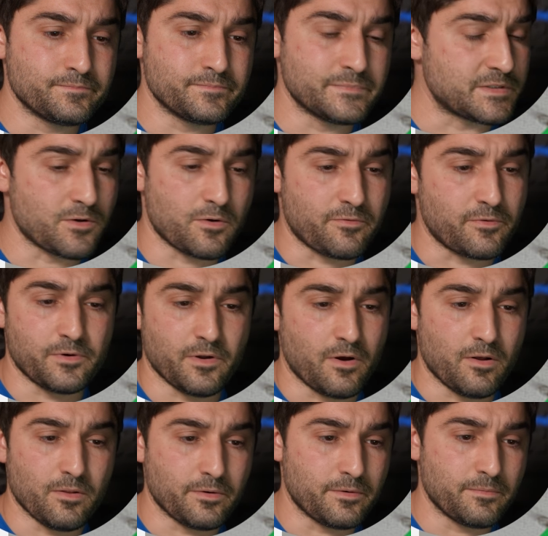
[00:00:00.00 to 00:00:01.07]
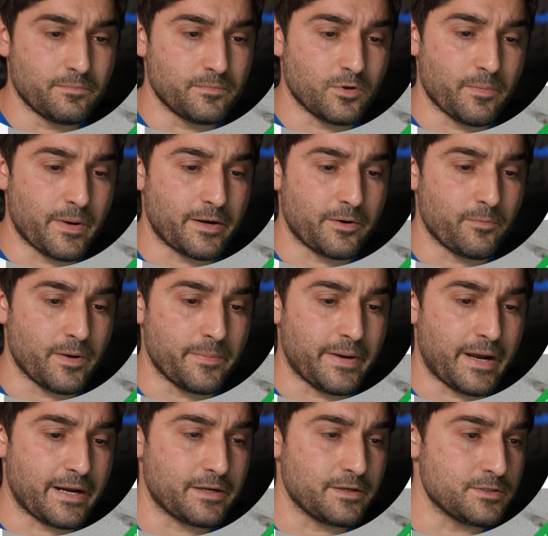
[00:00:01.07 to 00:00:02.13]
It's over $1, no matter what
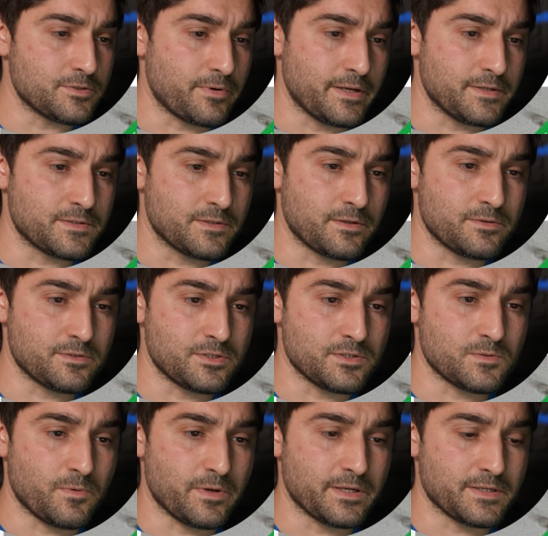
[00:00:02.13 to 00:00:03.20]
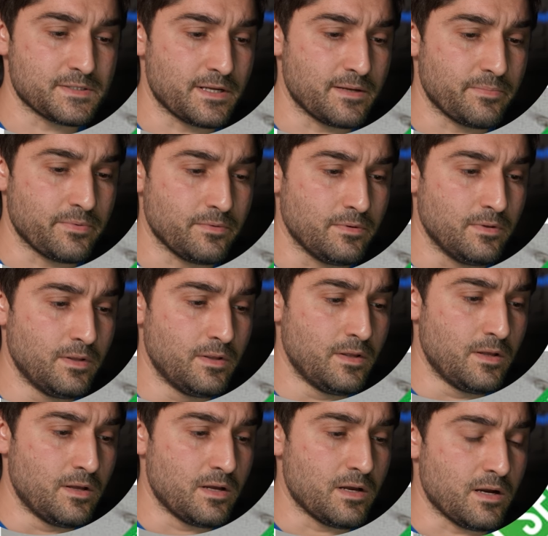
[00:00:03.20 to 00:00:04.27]
package, right? So there's just one example.
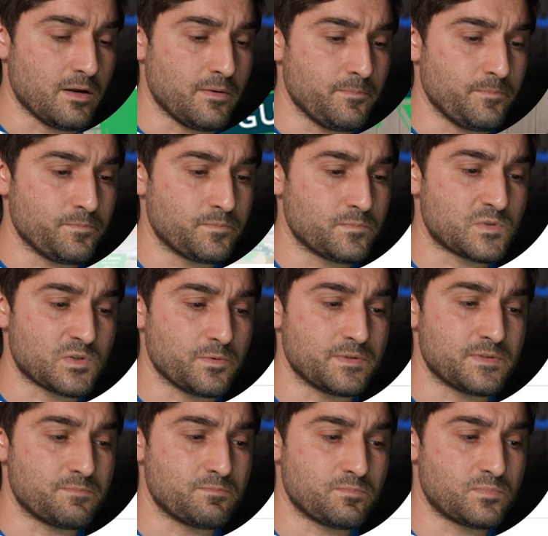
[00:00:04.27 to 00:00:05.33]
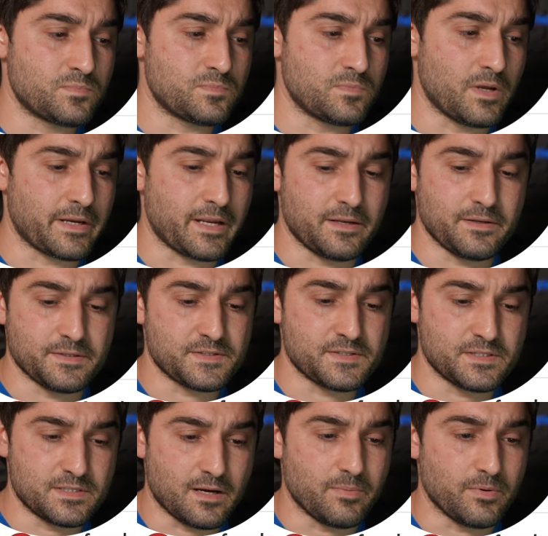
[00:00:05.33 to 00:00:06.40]
So it's
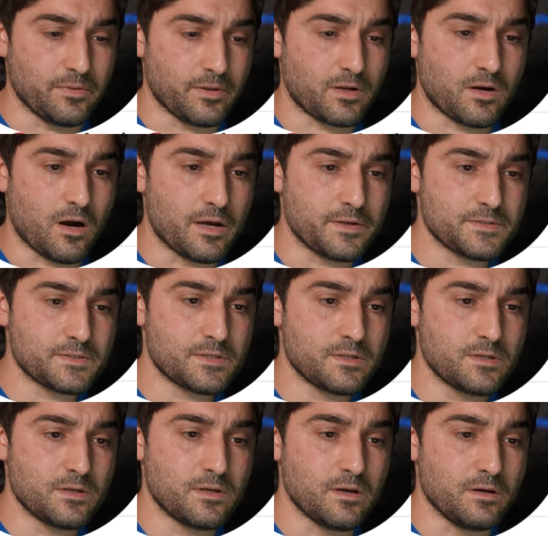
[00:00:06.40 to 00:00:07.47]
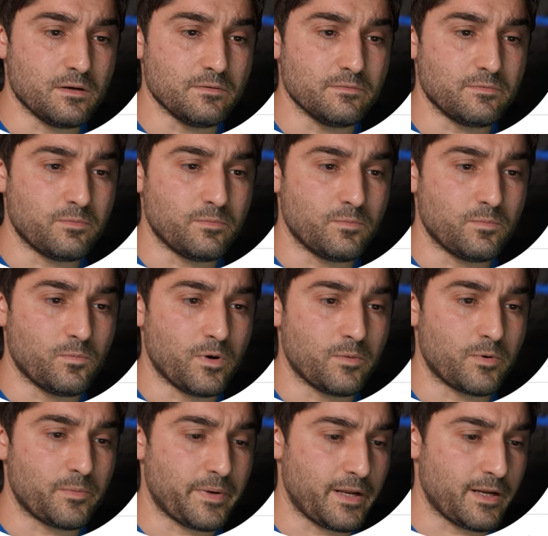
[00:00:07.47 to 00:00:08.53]
double the cost of what
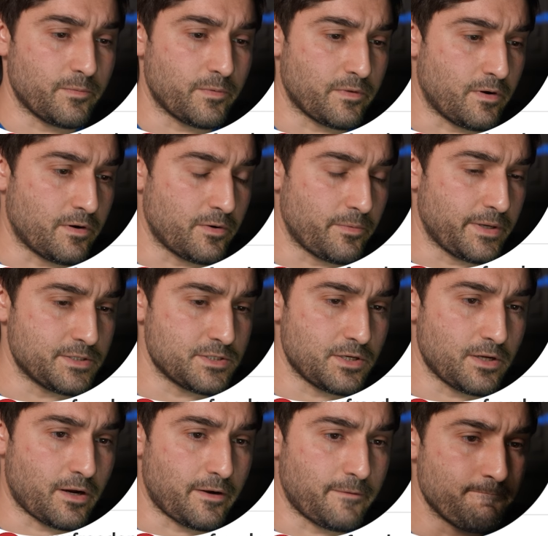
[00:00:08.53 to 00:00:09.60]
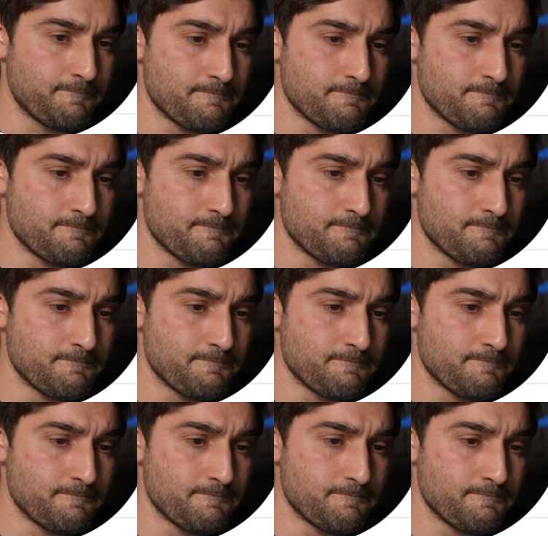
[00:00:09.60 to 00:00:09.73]
we're paying with Auto HDR.